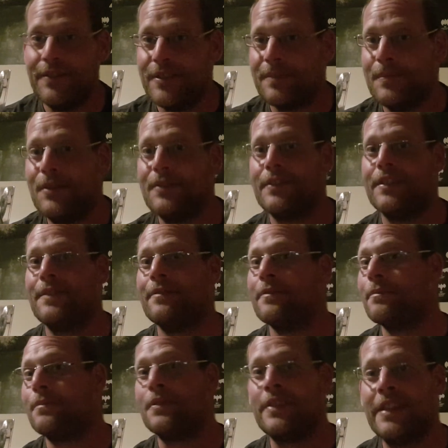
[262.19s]
it's more of an
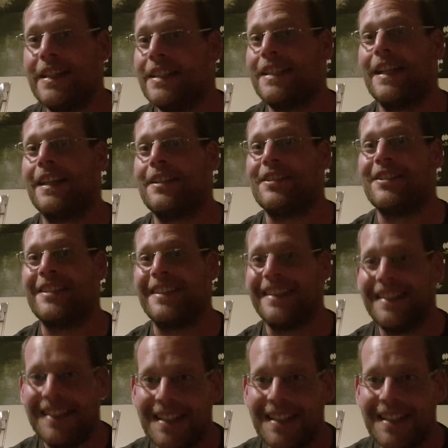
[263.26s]
appreciation.